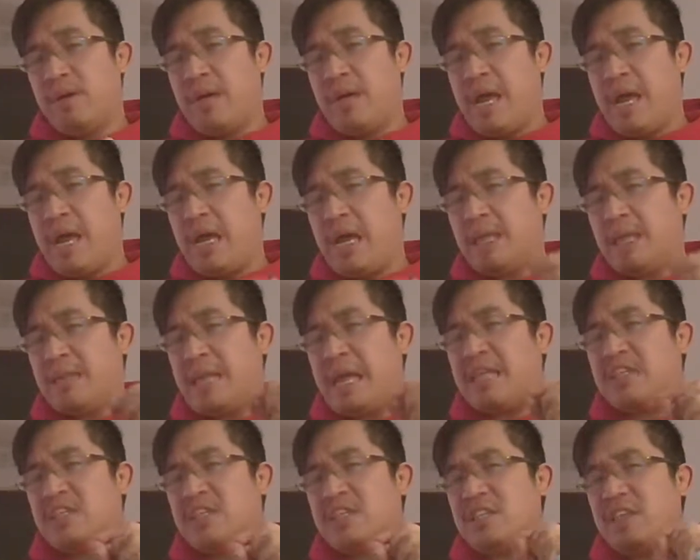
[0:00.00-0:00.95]
And that's
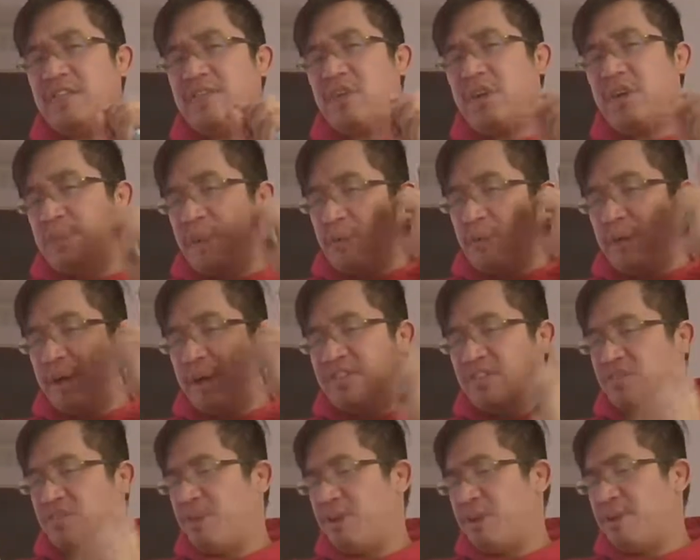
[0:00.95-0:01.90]
just the very last step
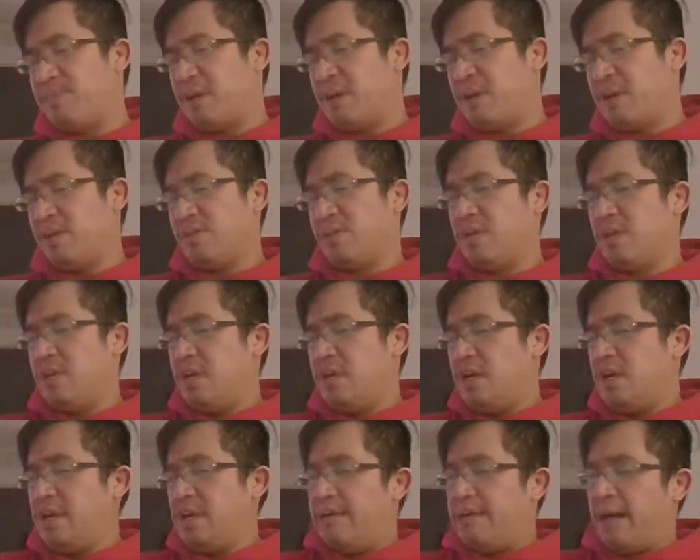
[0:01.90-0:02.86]
that we have to think about.
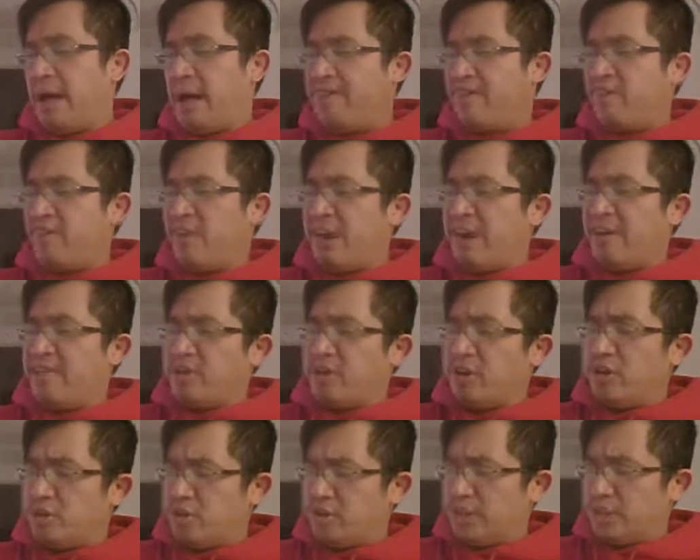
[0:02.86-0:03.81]

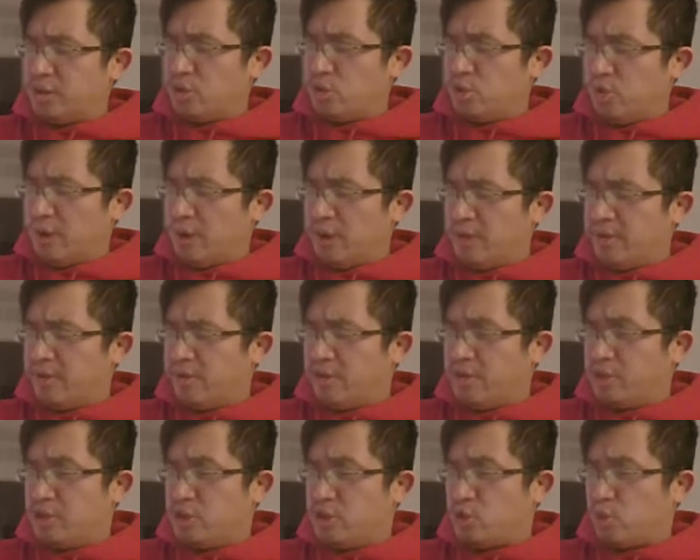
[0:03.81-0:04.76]
5 goes into
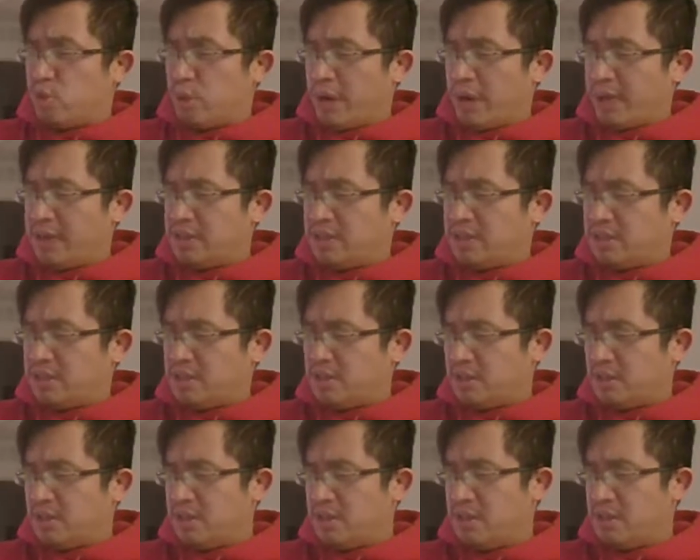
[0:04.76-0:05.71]
12
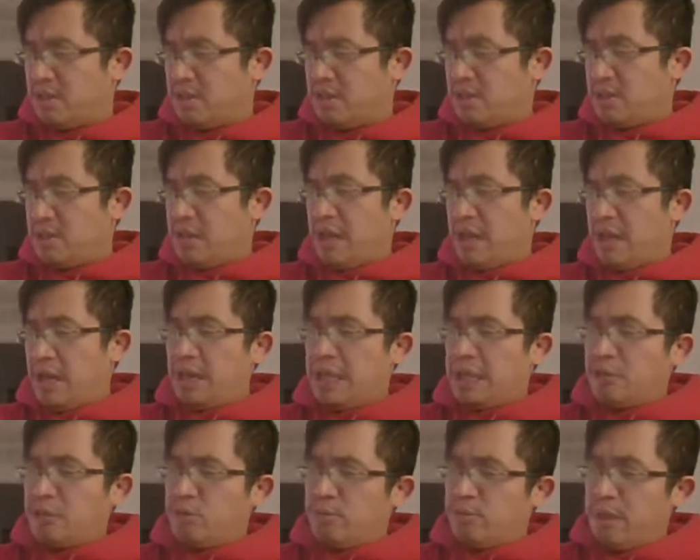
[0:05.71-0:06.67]
twice,
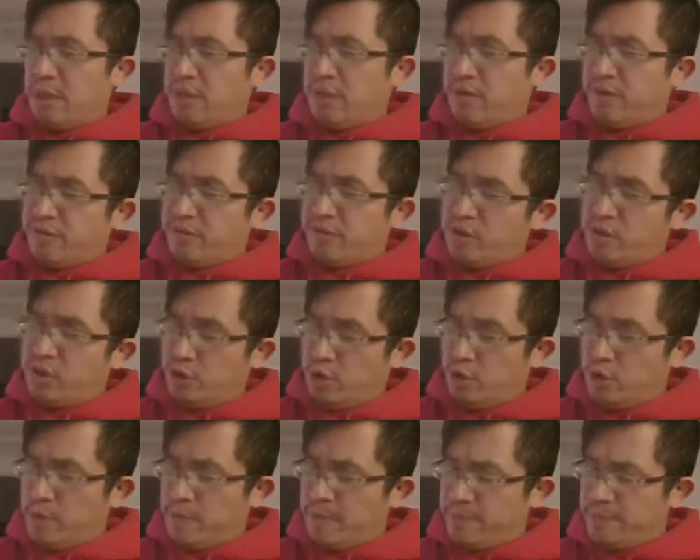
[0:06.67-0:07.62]
and that's a remainder of
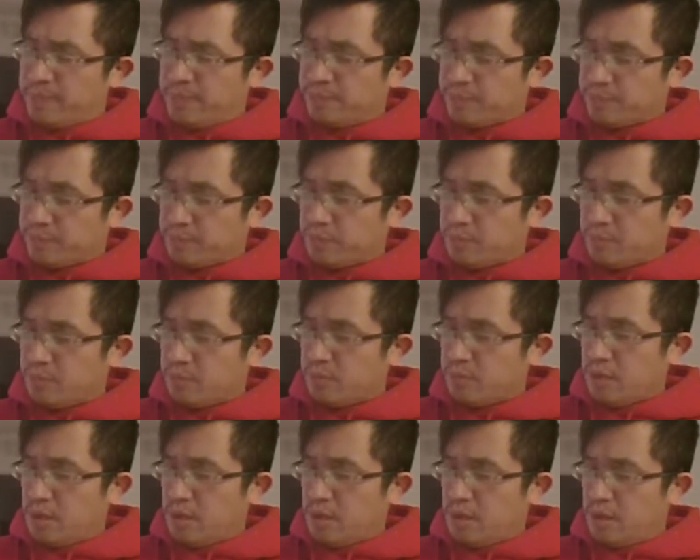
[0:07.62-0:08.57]
2.
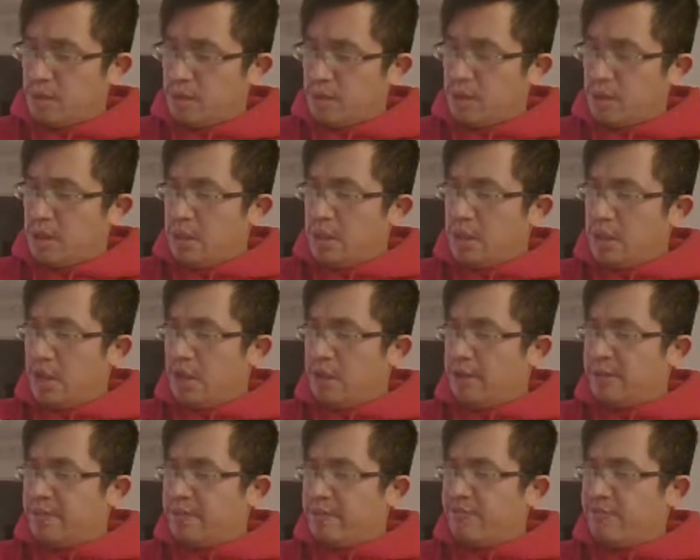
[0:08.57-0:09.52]

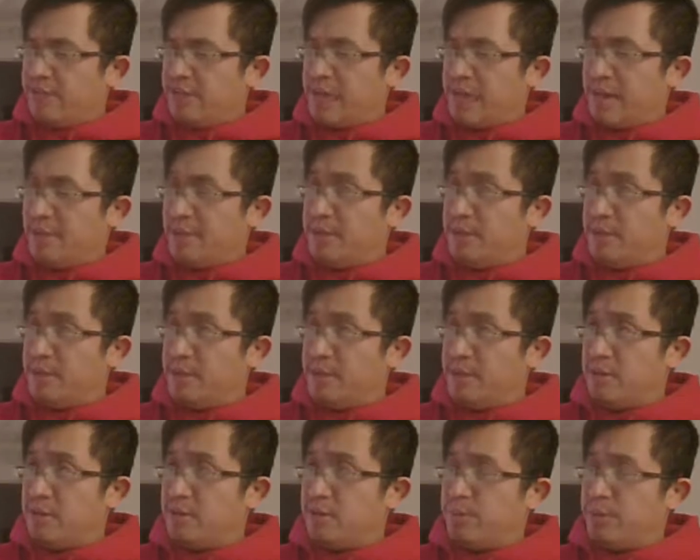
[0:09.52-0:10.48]
That
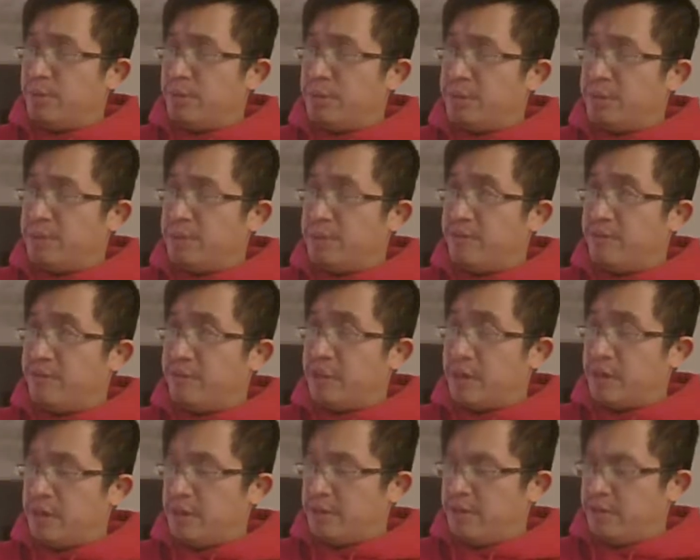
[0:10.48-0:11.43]
bring down to
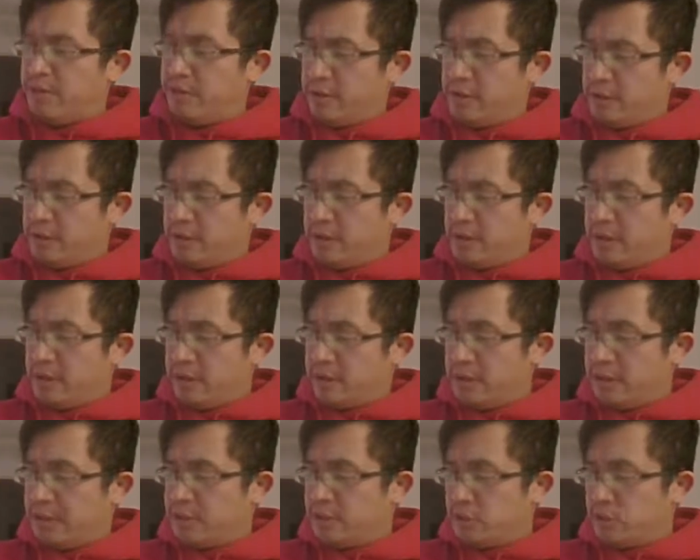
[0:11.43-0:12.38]
5.
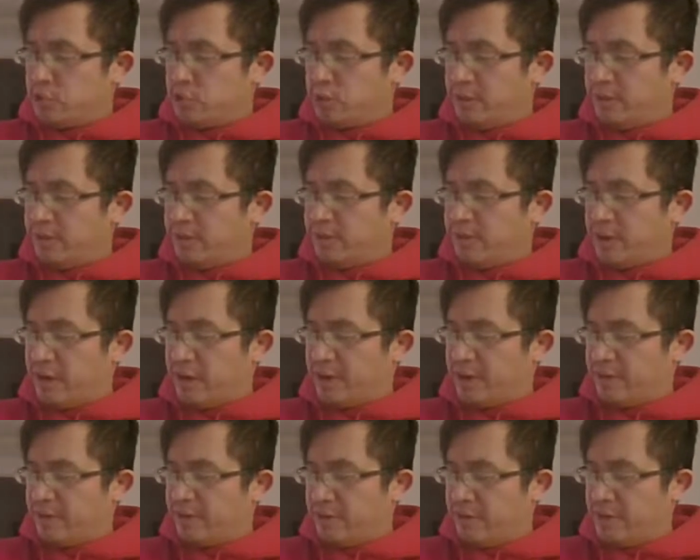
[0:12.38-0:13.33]
It's
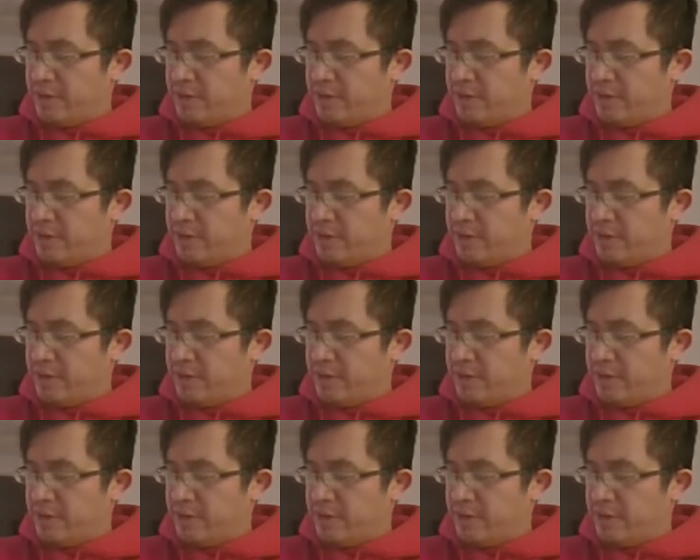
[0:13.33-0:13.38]
25.